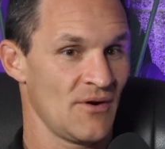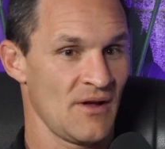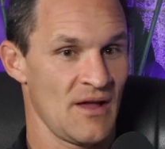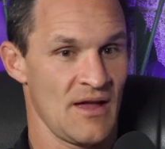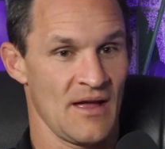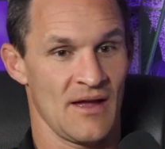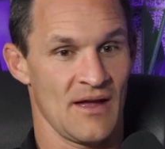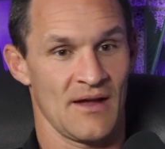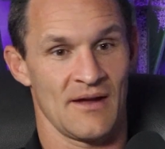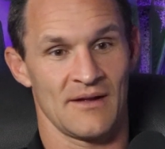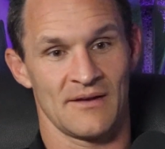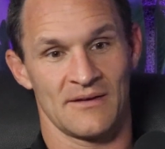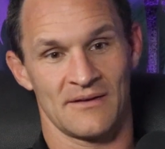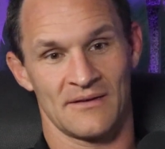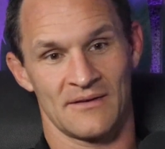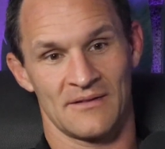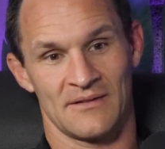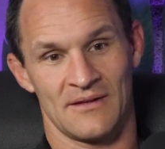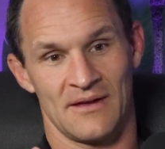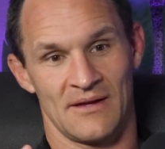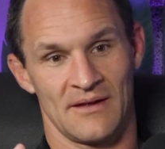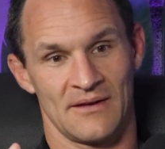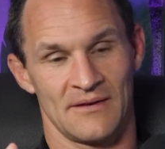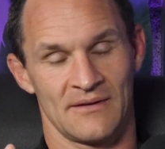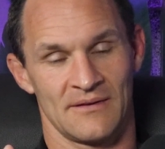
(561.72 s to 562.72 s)
And
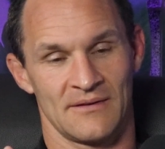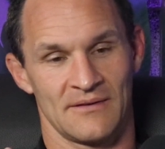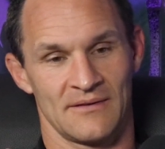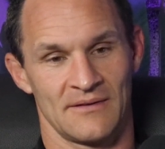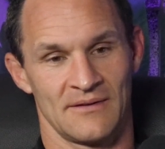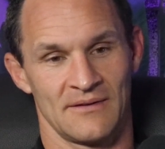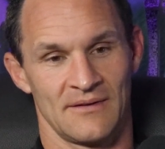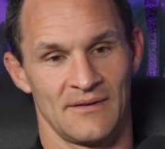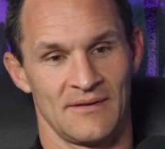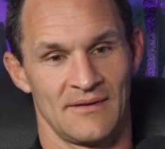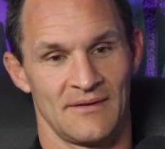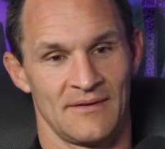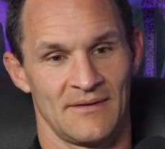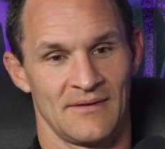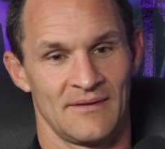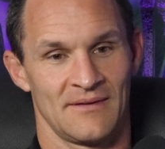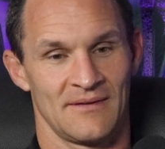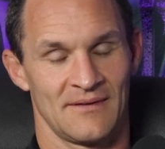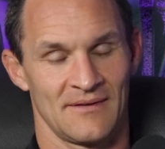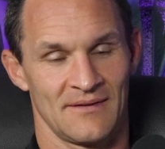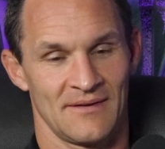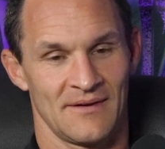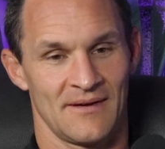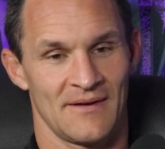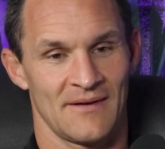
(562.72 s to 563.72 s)
then,
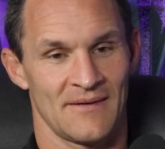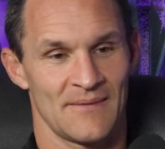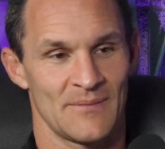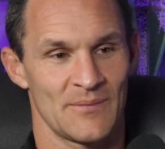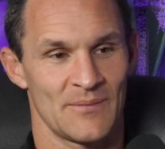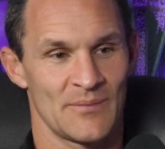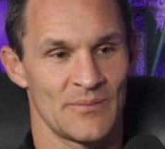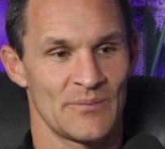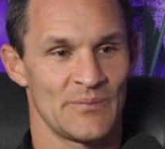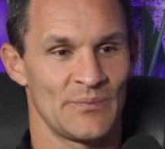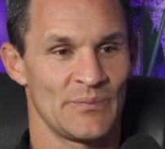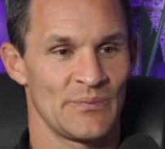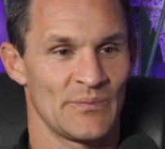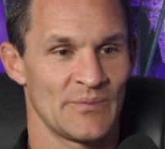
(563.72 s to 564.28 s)
again,